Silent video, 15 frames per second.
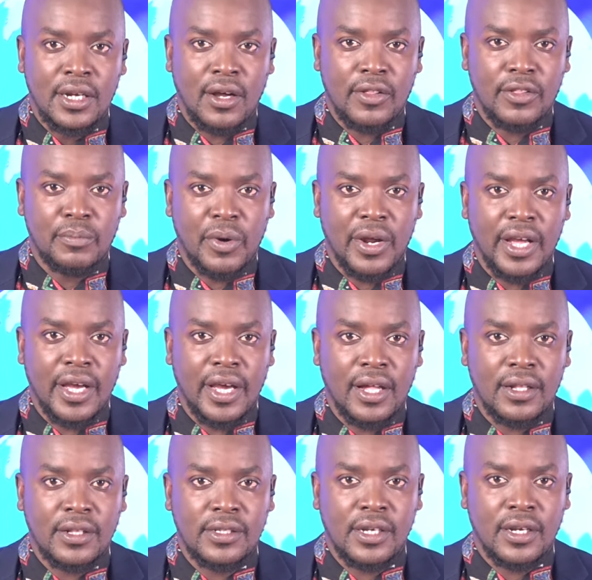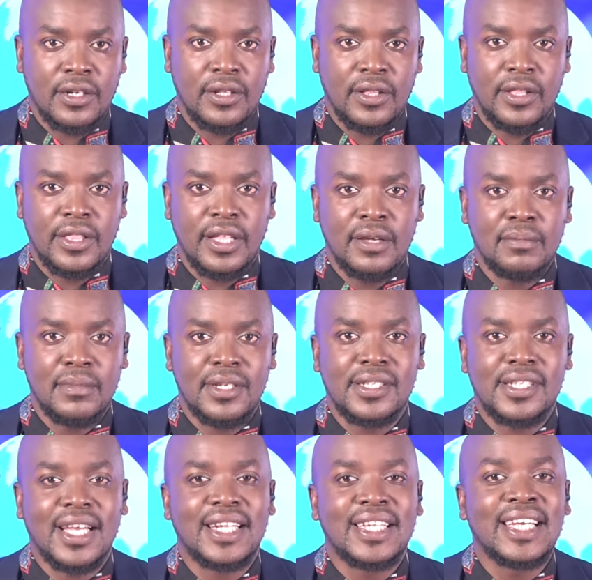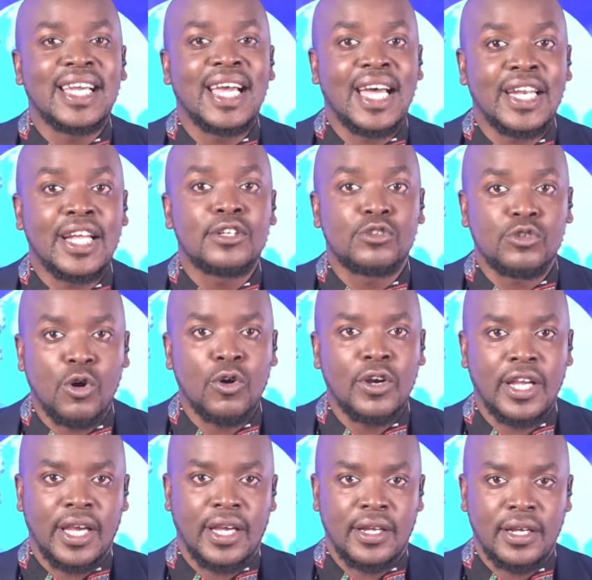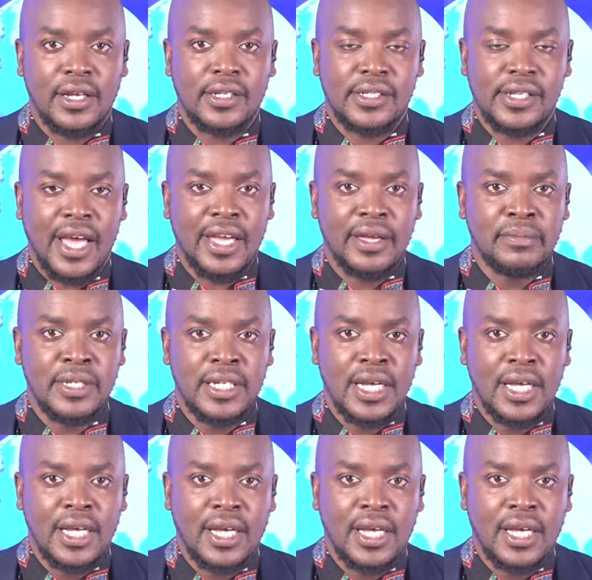Now, the prayer held under the theme Siyadingana, Sonke is aimed